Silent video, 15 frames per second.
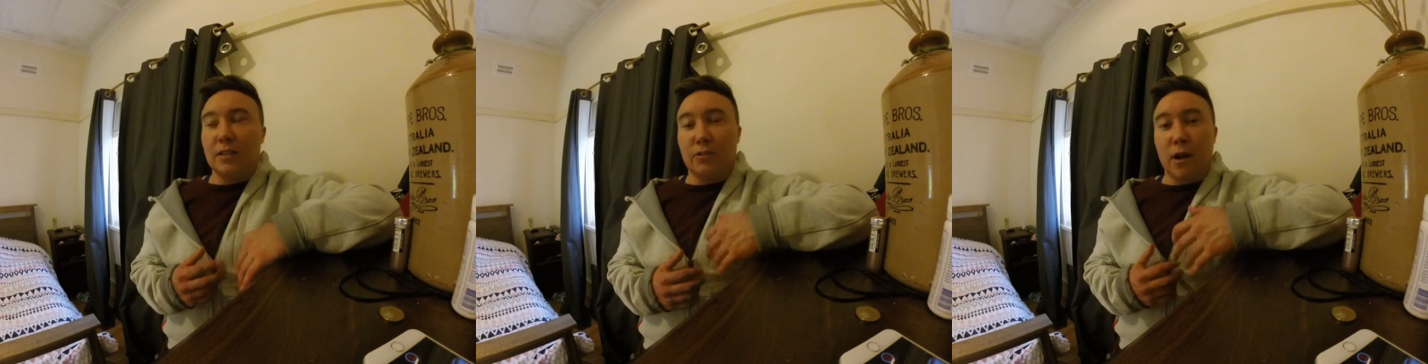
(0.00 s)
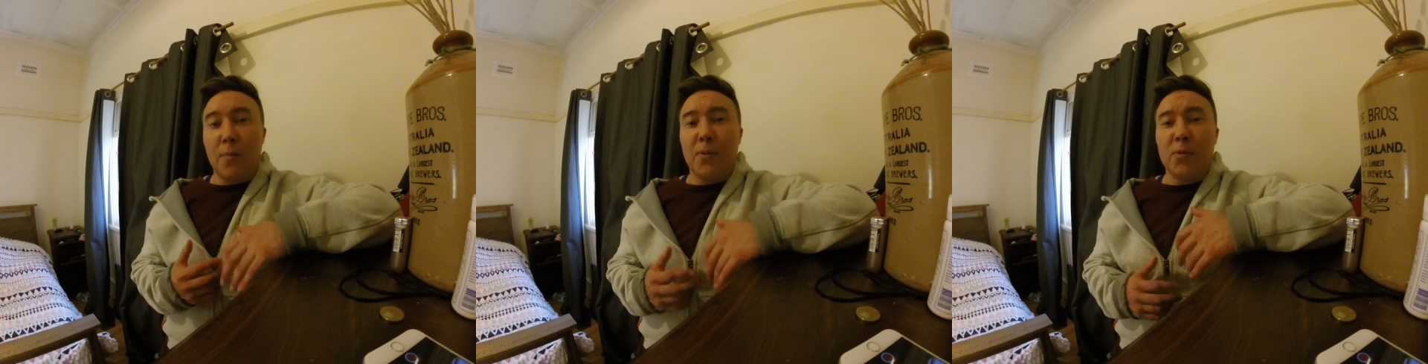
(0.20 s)

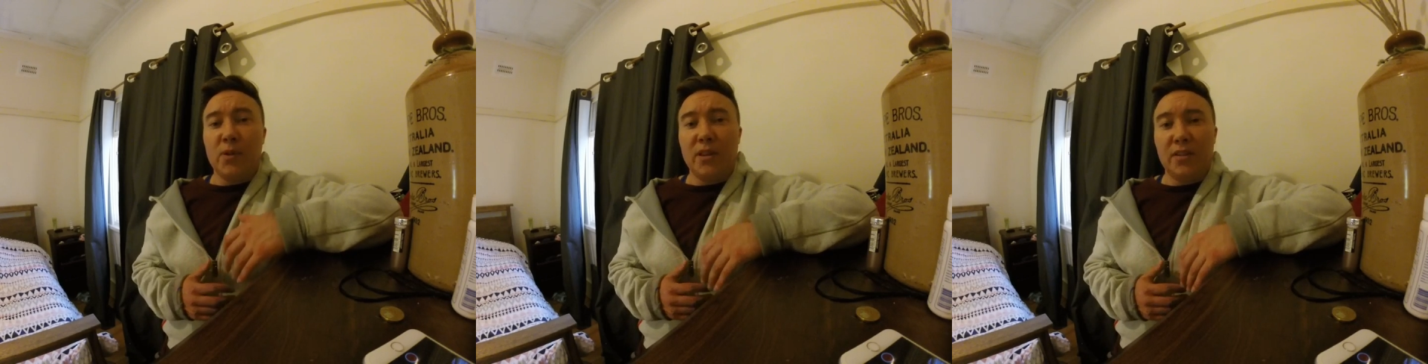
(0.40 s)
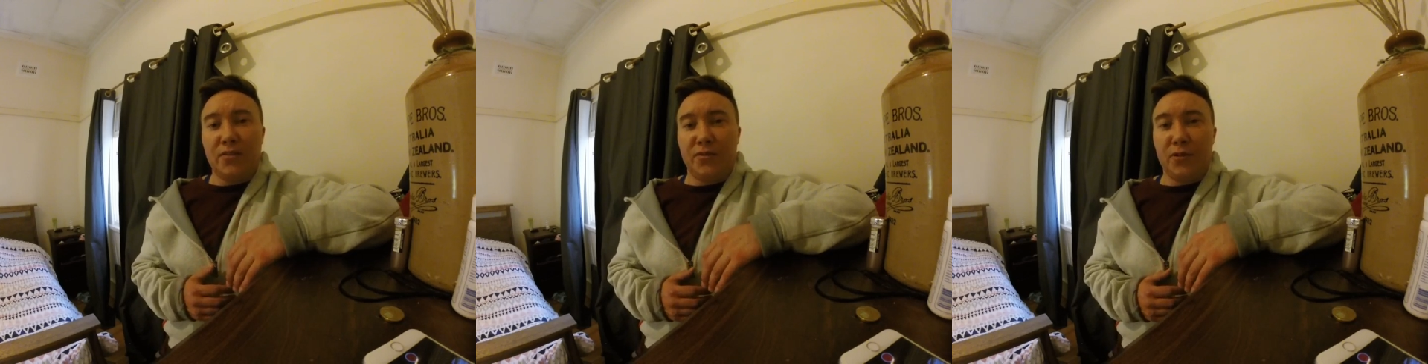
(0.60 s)
grapple
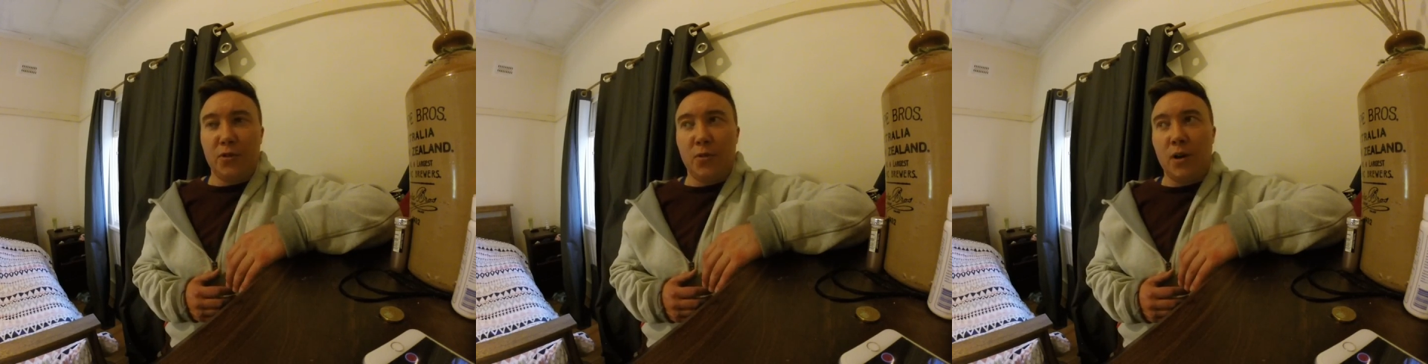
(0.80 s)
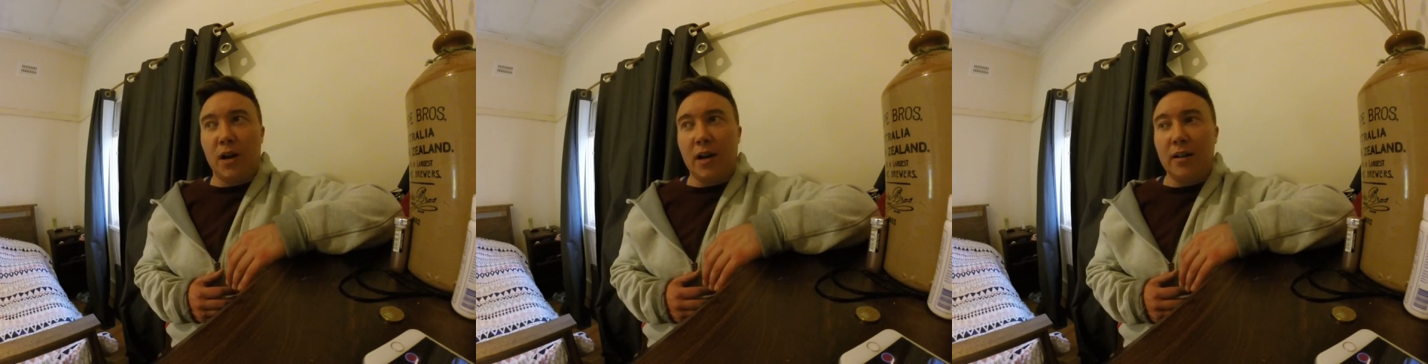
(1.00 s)
with it for a
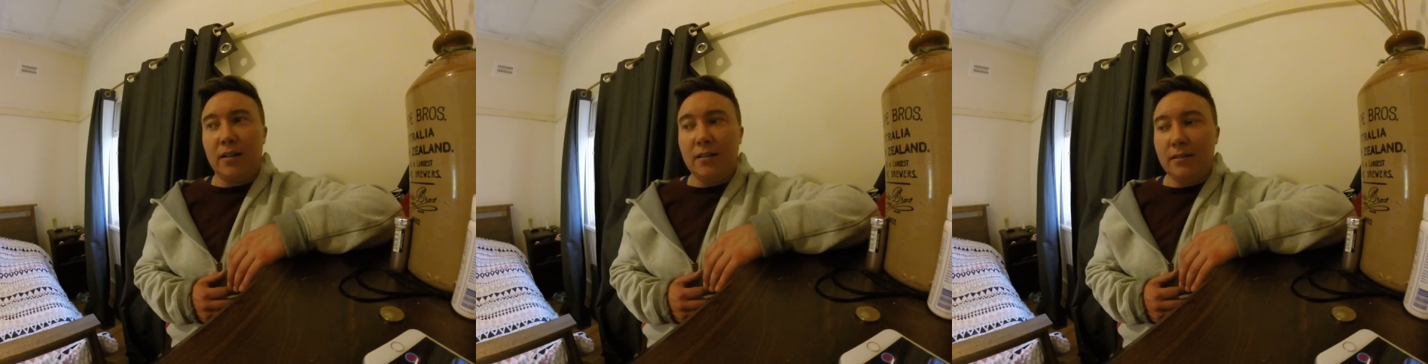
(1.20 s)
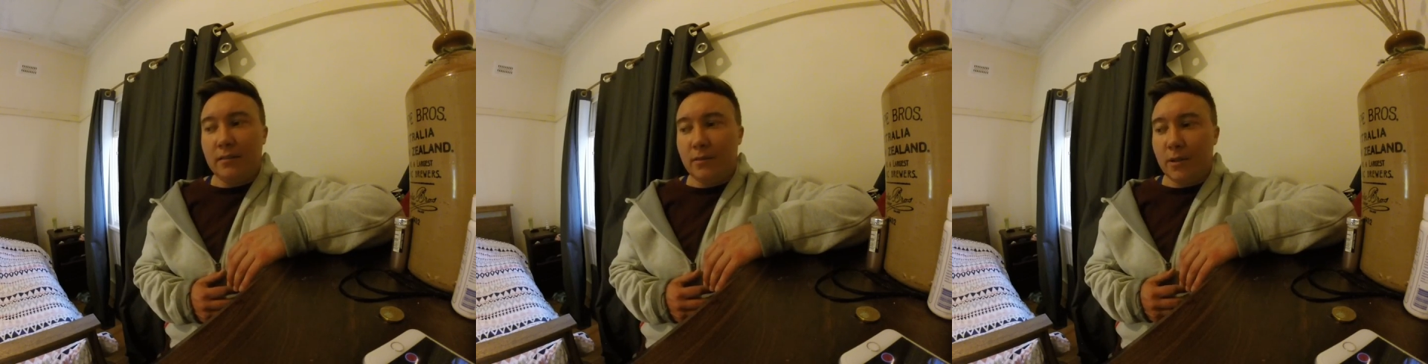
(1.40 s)

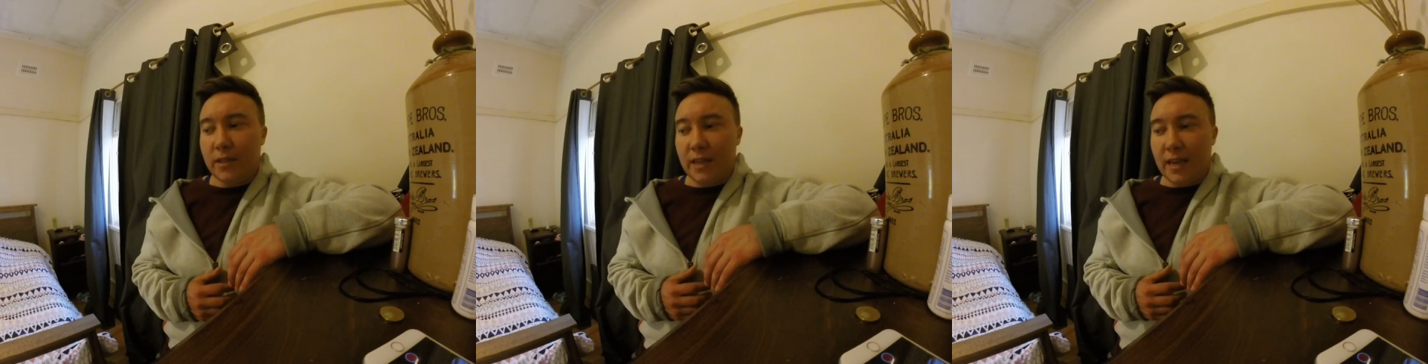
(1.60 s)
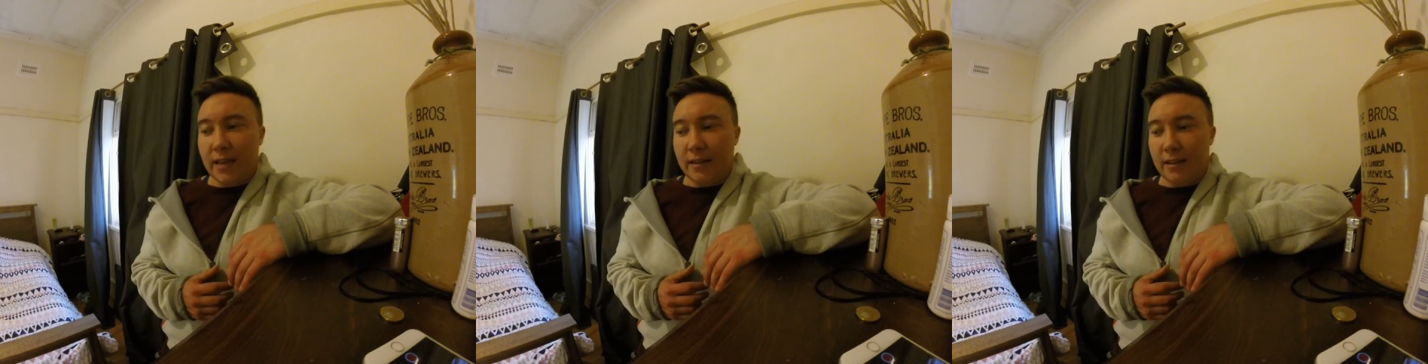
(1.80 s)
while
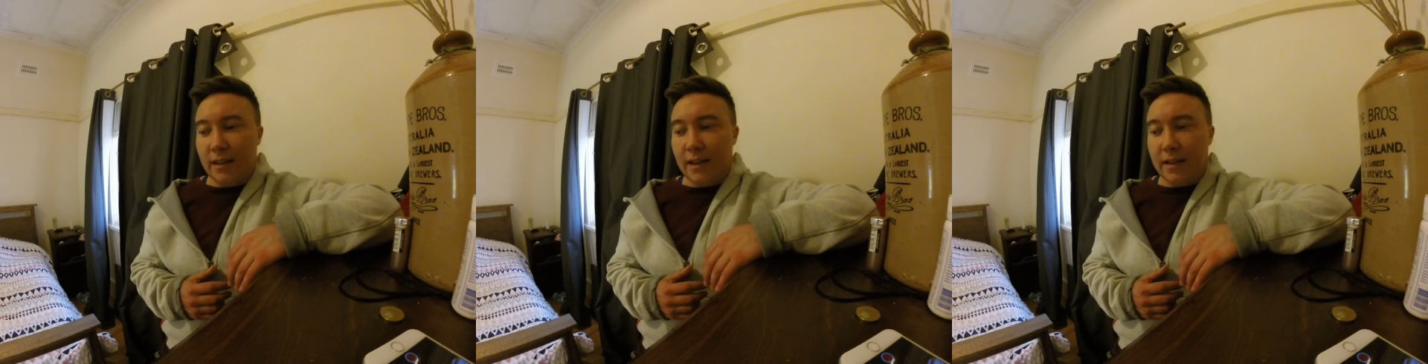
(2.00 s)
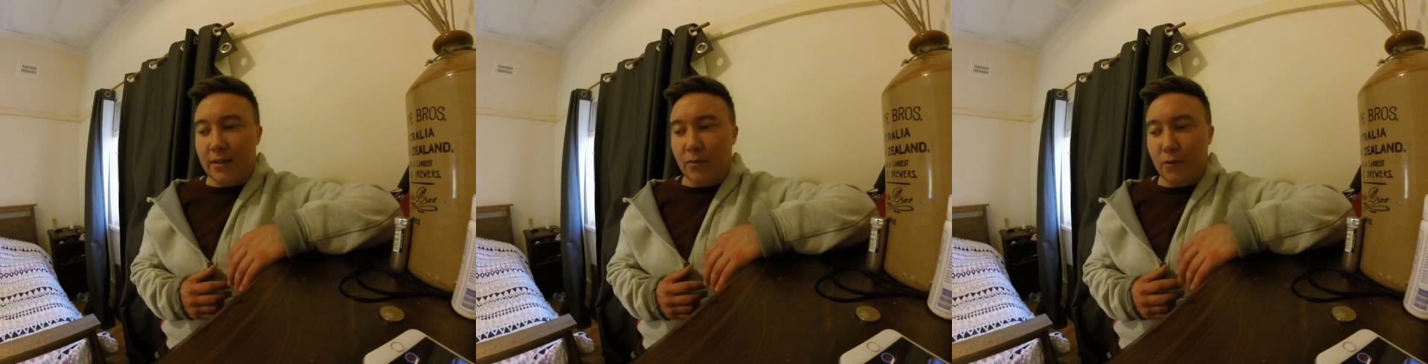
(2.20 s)
without like